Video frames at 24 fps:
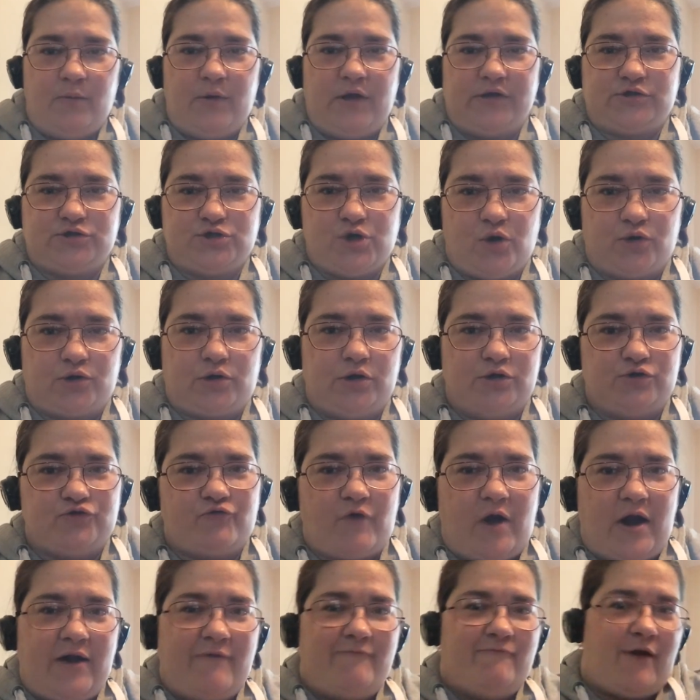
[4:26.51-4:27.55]
we had toddlers
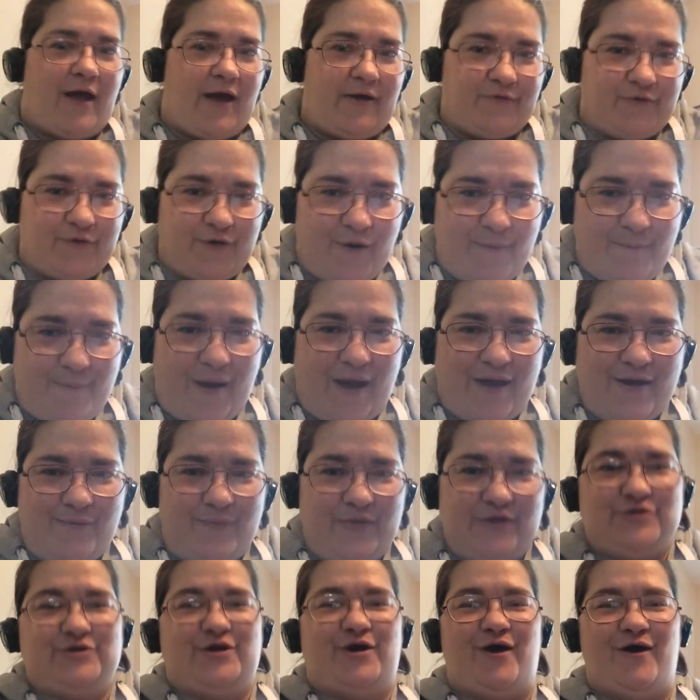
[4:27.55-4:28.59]
running around and a
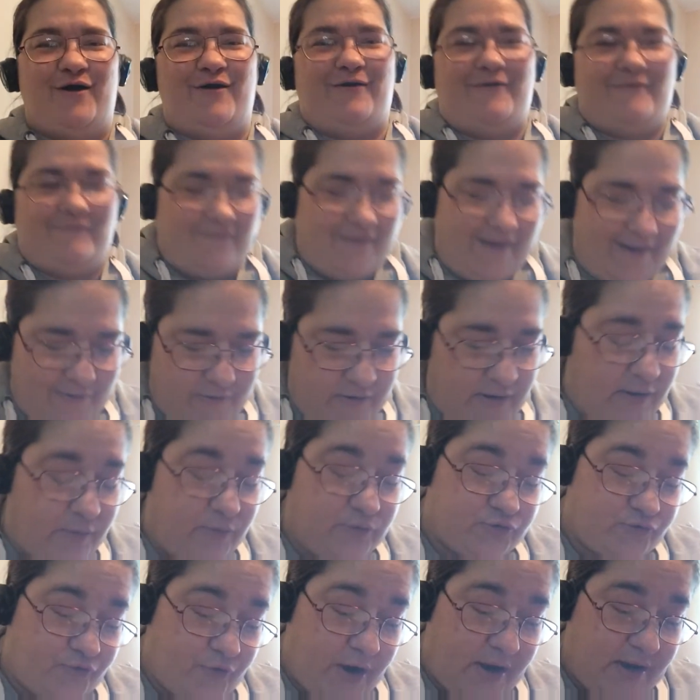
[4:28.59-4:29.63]
baby to cart around. It
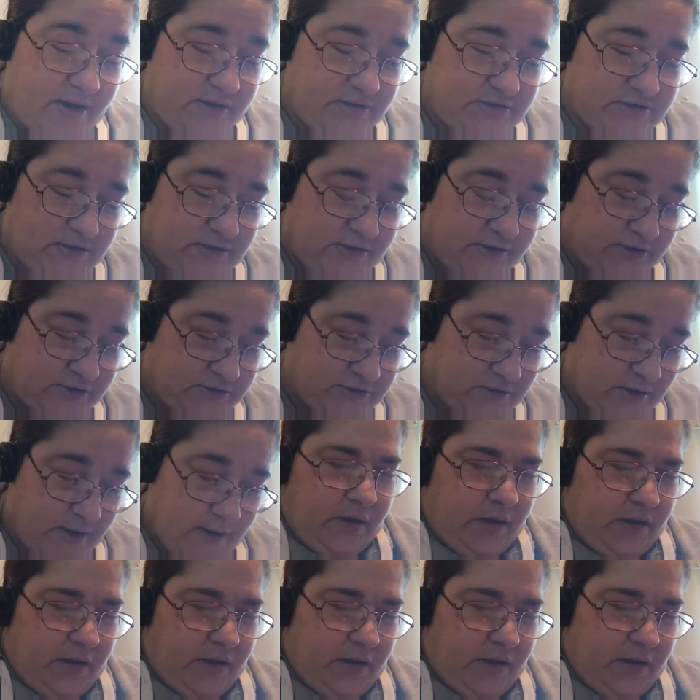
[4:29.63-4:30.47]
was craziness.